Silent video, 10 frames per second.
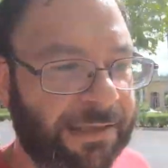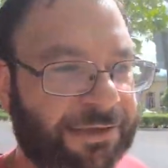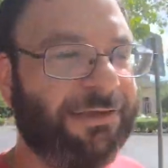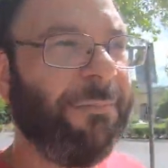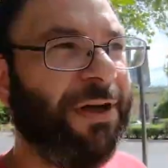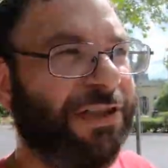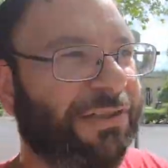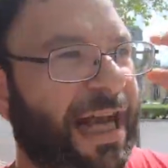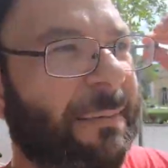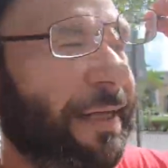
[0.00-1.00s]
just a bunch
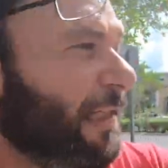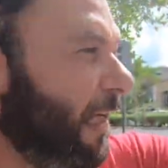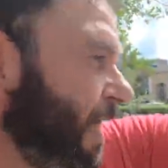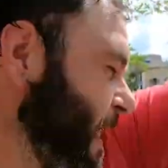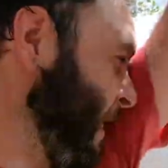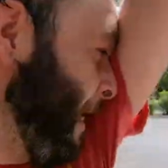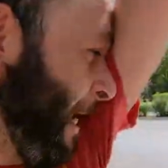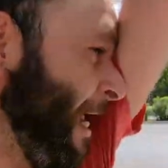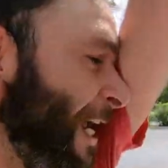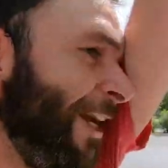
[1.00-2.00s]
of zombies. And
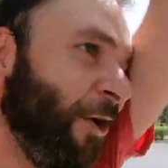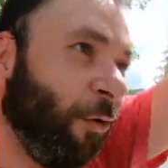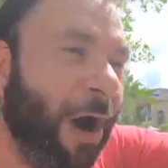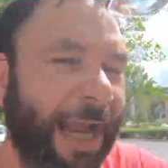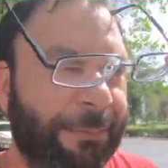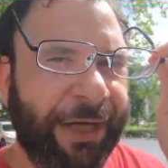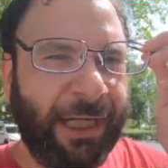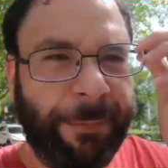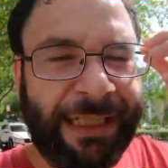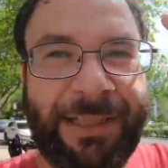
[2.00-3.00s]
look, why I bring
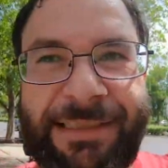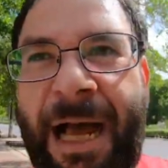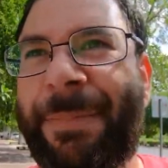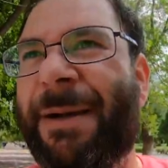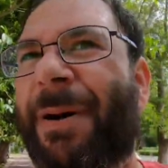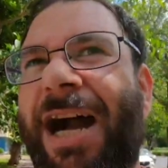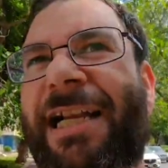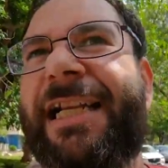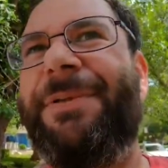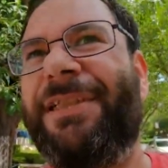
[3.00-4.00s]
it up in the zombie
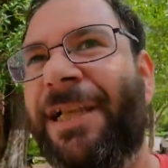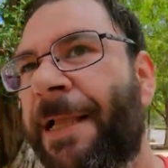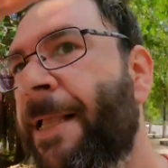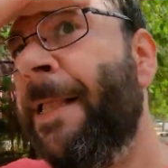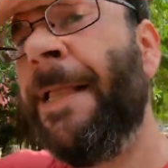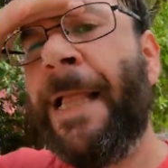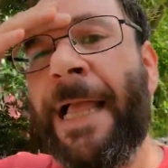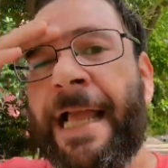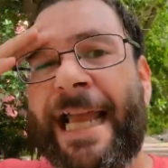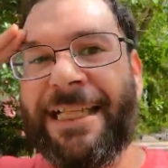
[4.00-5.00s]
apocalypse
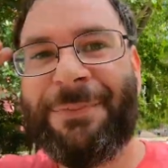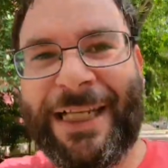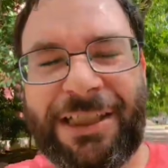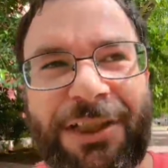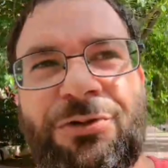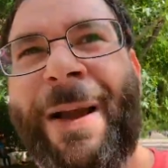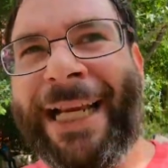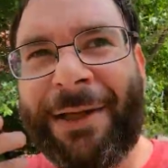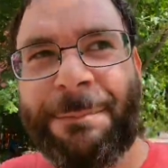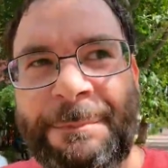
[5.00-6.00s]
is because there's
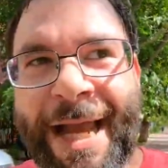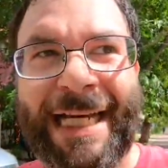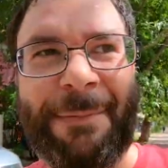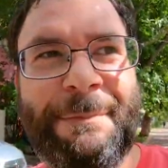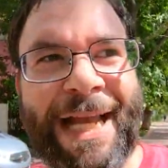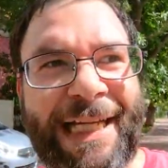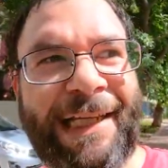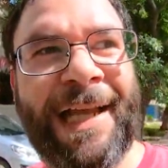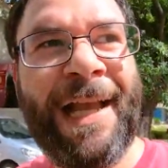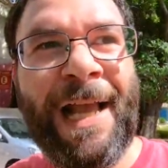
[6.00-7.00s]
many, many,
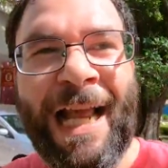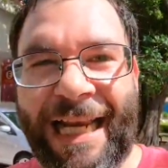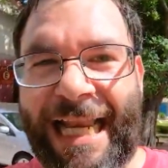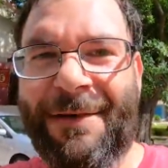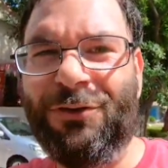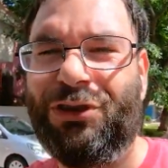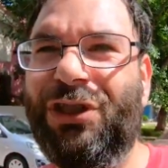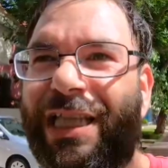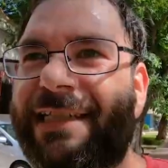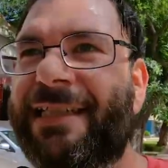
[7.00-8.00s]
many levels
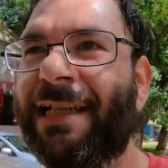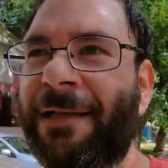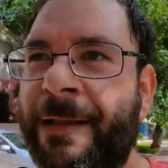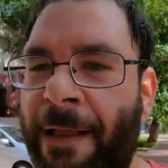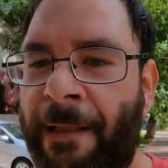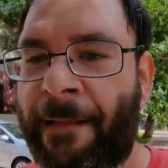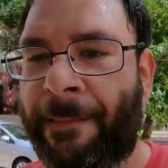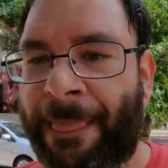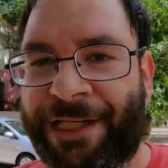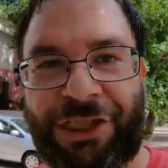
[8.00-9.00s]
to this.
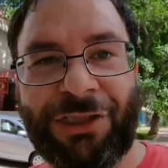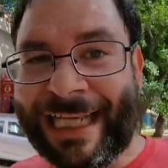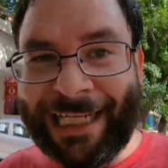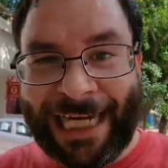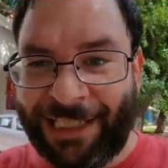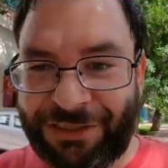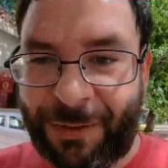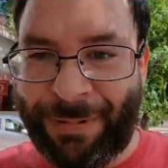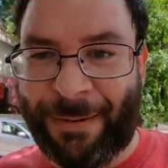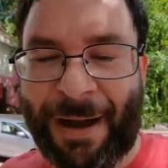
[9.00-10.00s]
Just like in any
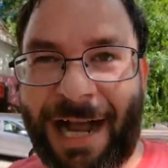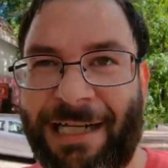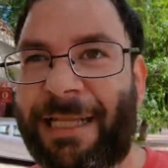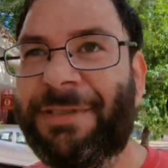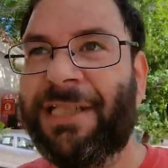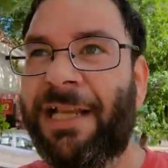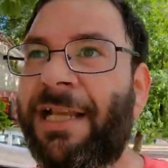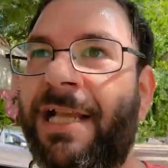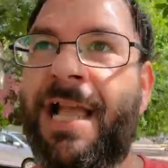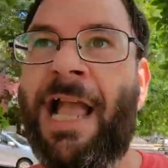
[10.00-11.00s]
zombie apocalypse,
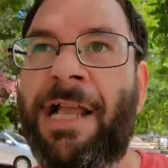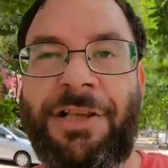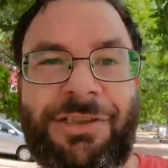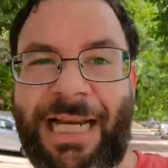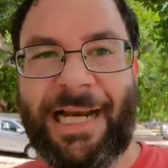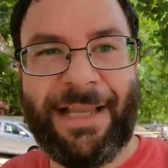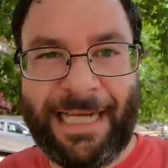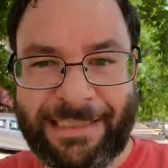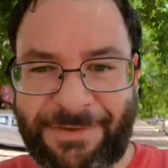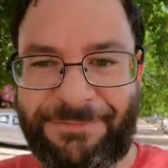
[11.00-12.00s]
there's a lot of
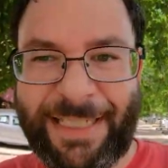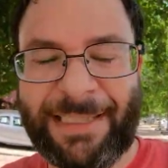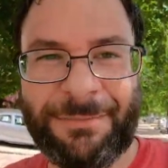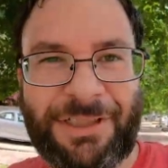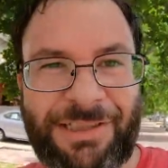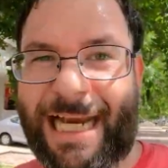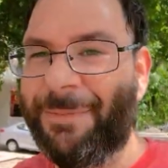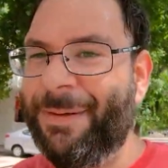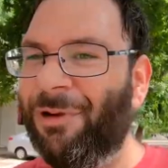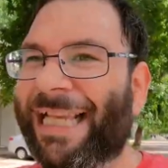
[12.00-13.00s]
innocent victims. There's a lot
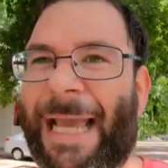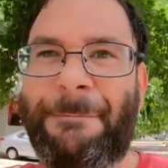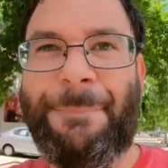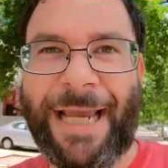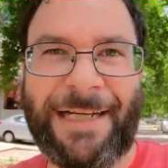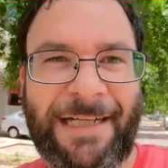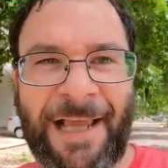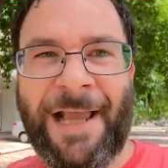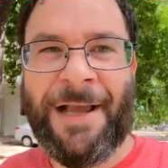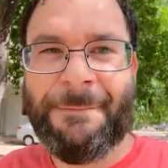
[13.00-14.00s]
of people that get bitten
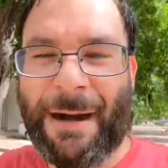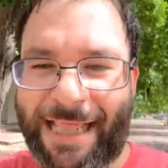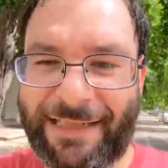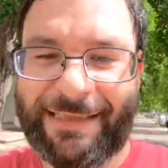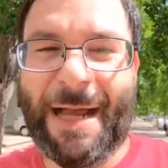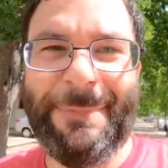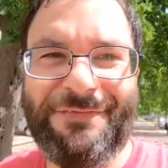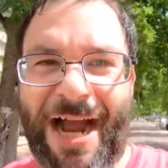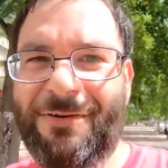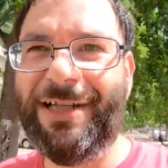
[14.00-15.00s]
by the zombie
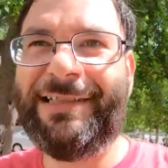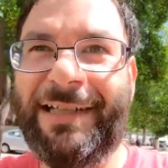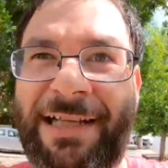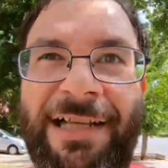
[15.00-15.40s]
virus